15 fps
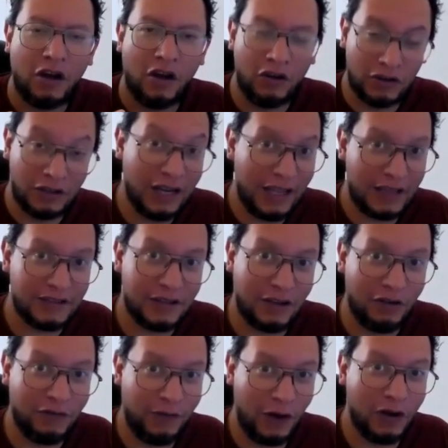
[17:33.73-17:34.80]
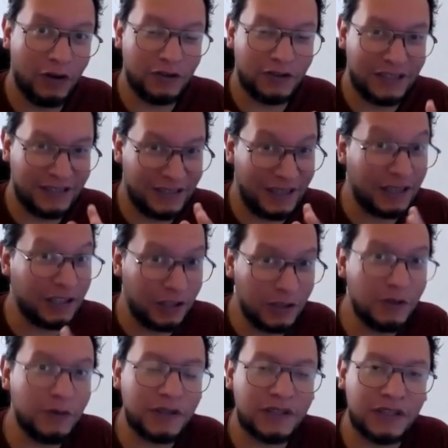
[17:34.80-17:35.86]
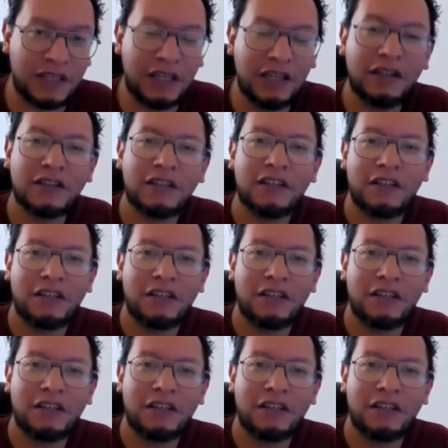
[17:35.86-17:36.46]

unless our focus is accuracy,